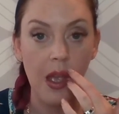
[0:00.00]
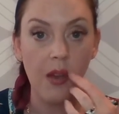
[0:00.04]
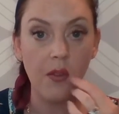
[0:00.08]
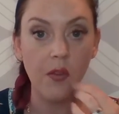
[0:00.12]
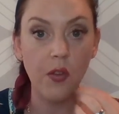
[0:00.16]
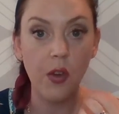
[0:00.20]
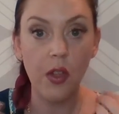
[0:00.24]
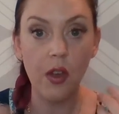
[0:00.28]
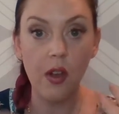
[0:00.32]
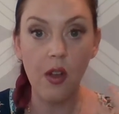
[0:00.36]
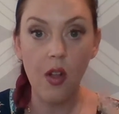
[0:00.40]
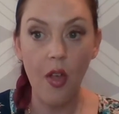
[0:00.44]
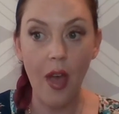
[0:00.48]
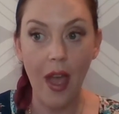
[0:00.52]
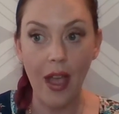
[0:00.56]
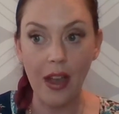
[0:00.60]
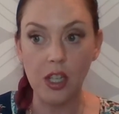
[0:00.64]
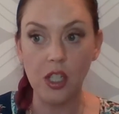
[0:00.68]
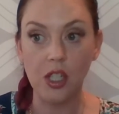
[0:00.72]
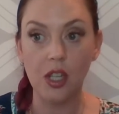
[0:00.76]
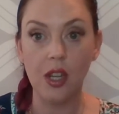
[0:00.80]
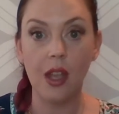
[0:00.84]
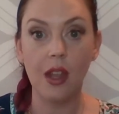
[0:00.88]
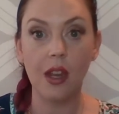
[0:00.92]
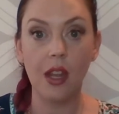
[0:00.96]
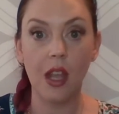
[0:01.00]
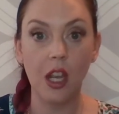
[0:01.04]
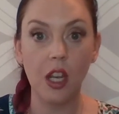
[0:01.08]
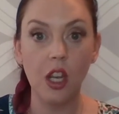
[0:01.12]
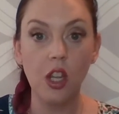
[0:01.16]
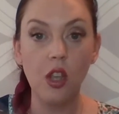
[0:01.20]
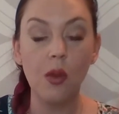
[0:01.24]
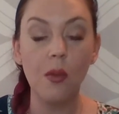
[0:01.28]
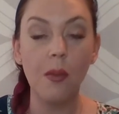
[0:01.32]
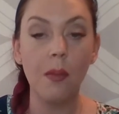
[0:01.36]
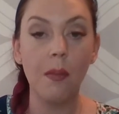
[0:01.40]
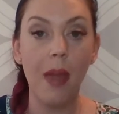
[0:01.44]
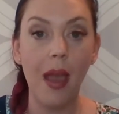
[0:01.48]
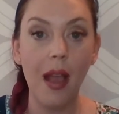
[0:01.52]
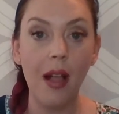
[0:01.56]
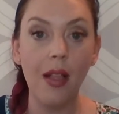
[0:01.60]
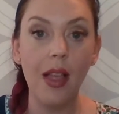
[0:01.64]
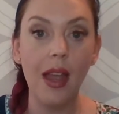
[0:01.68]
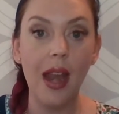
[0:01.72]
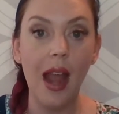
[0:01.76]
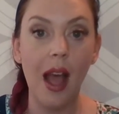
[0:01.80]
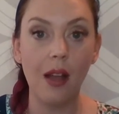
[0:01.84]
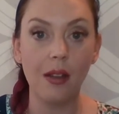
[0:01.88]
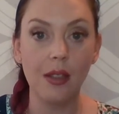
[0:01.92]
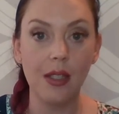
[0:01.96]
for the collection and you mail
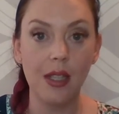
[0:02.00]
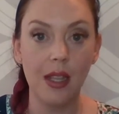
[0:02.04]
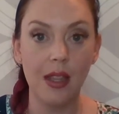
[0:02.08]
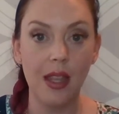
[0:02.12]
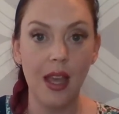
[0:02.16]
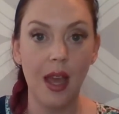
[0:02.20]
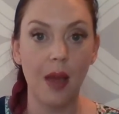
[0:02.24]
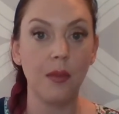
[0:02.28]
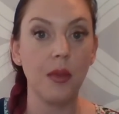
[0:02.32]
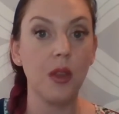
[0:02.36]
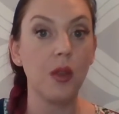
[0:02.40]
it out to them.